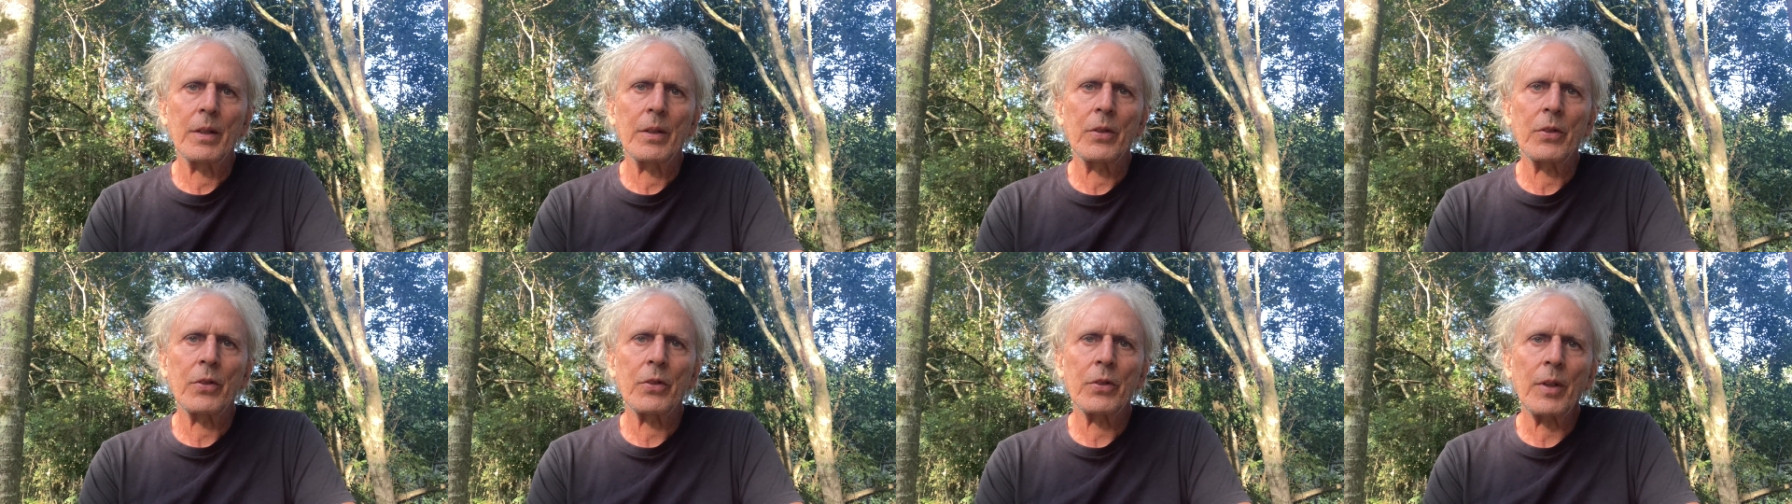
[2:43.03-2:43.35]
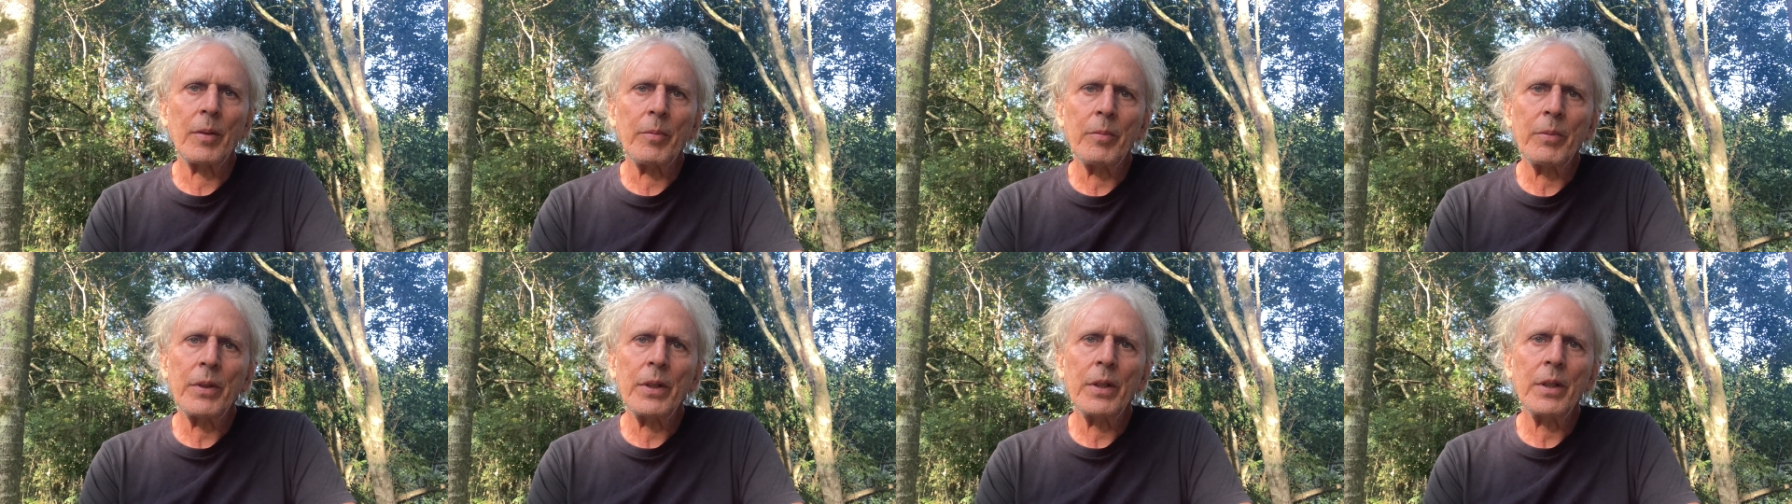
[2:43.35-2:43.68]

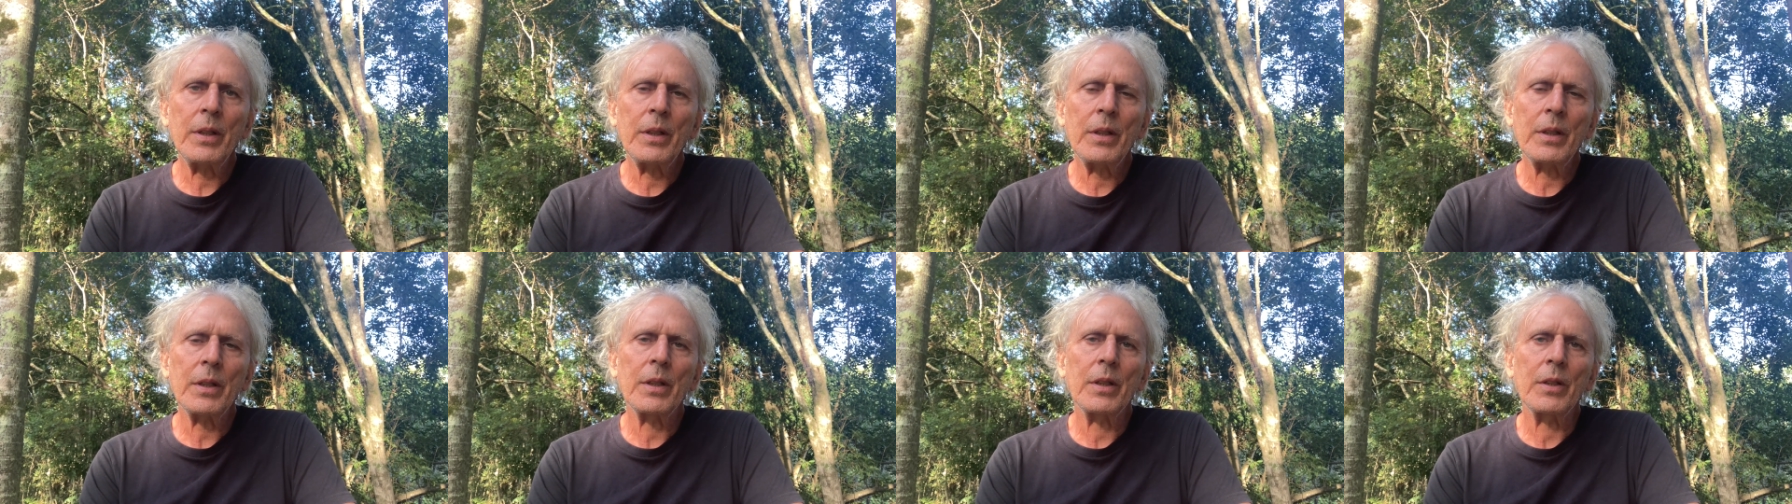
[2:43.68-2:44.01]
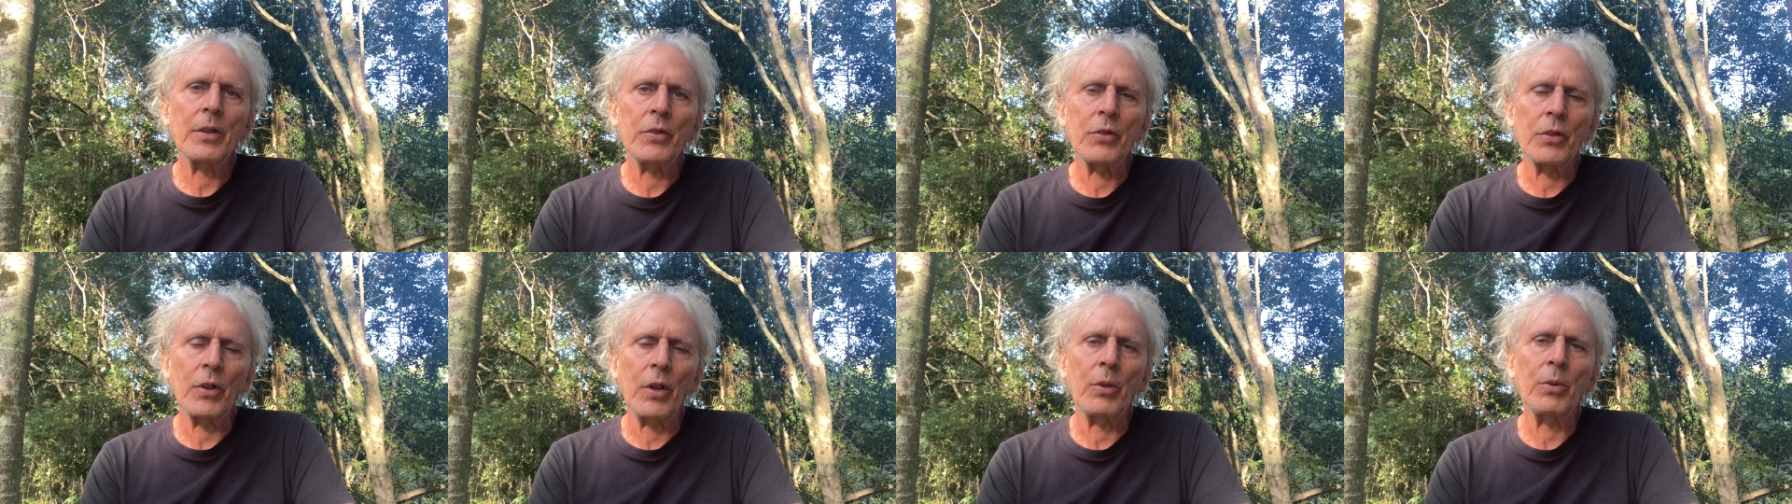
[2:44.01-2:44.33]
Something
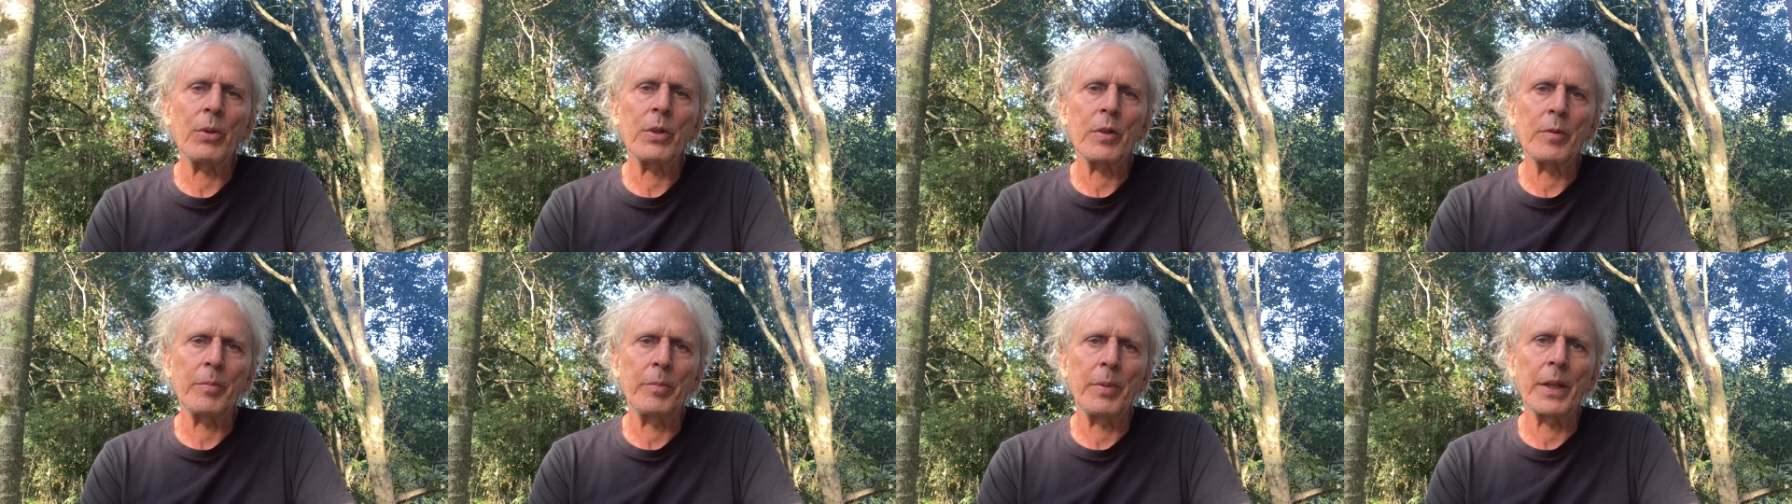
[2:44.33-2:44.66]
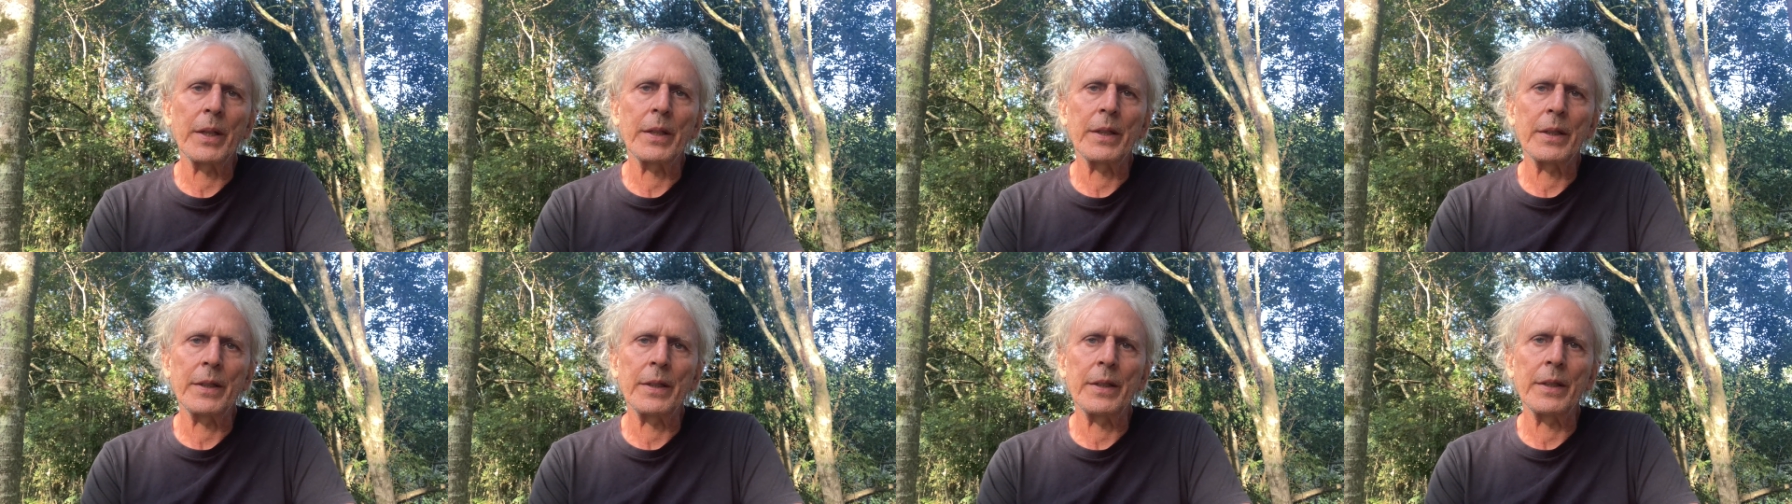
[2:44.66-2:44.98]
is always
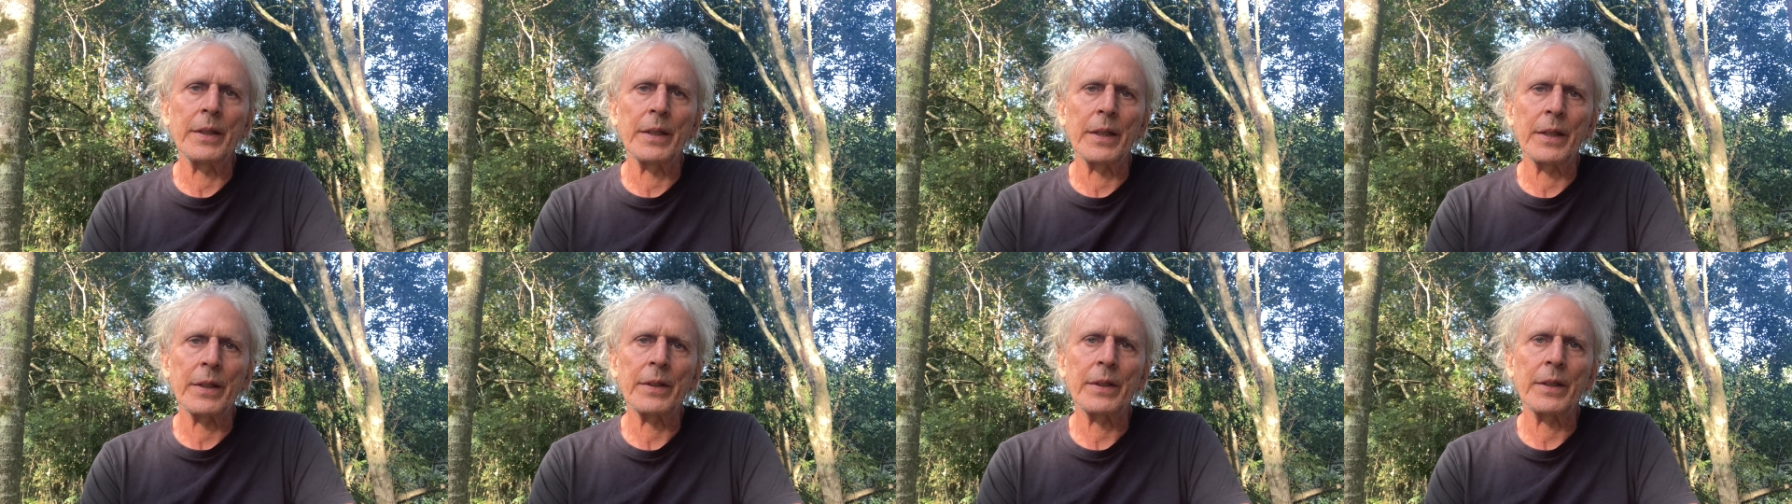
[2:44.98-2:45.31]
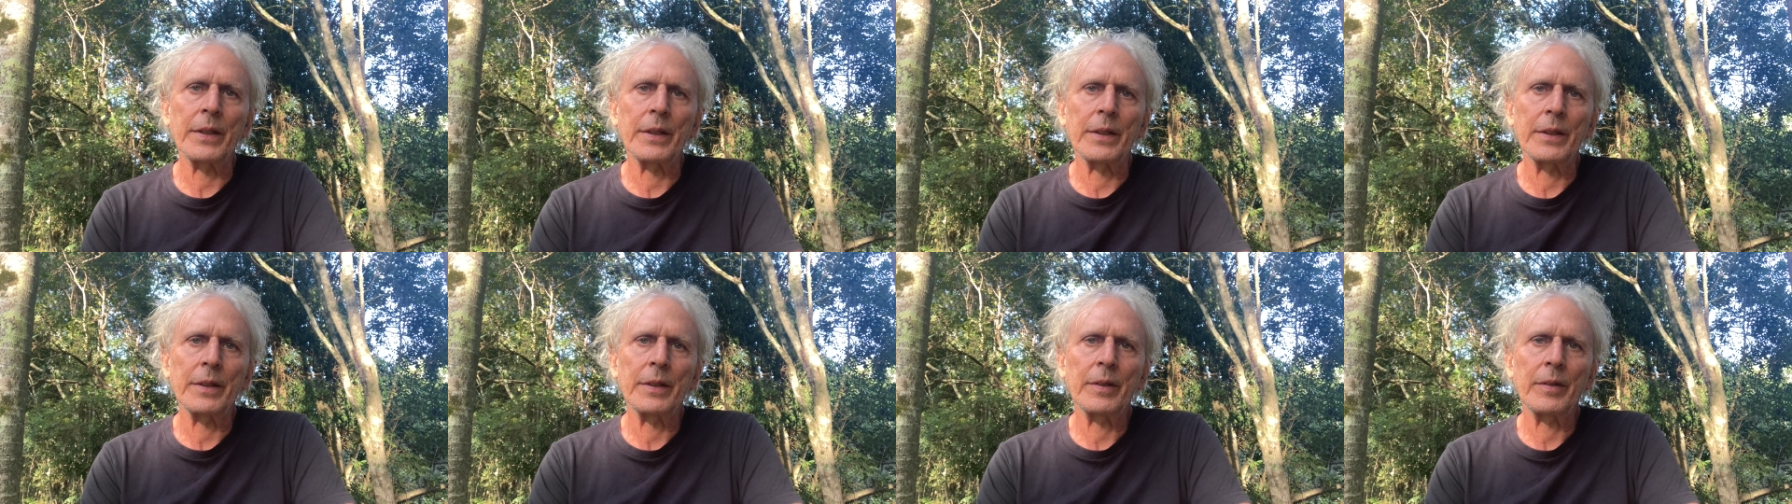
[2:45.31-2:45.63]
better than
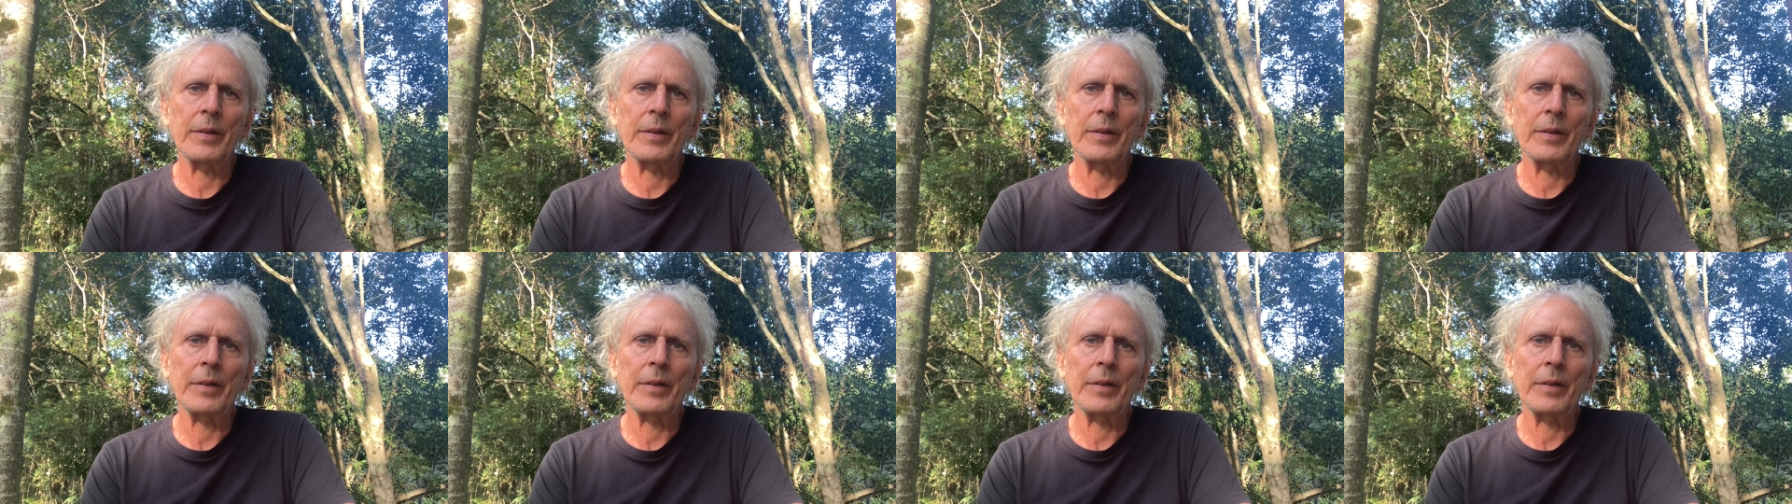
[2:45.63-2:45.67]
nothing.